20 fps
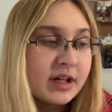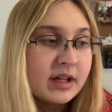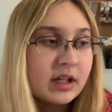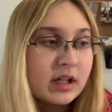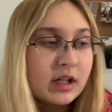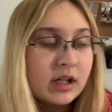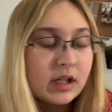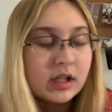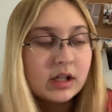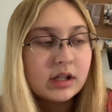and
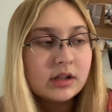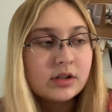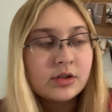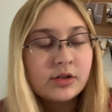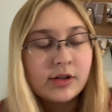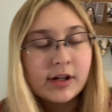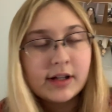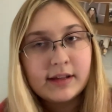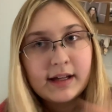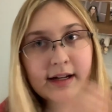eat it
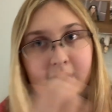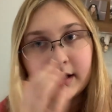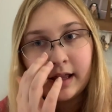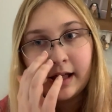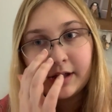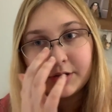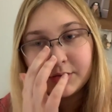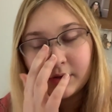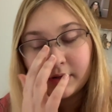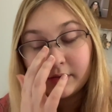during that
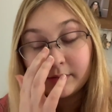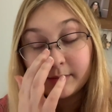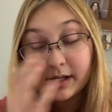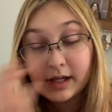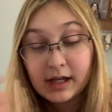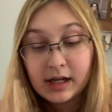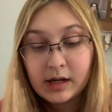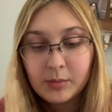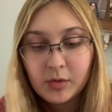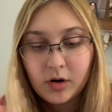class while I have my
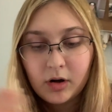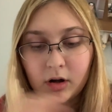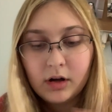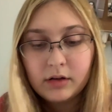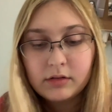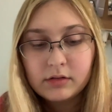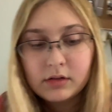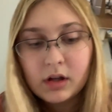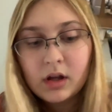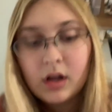camera off.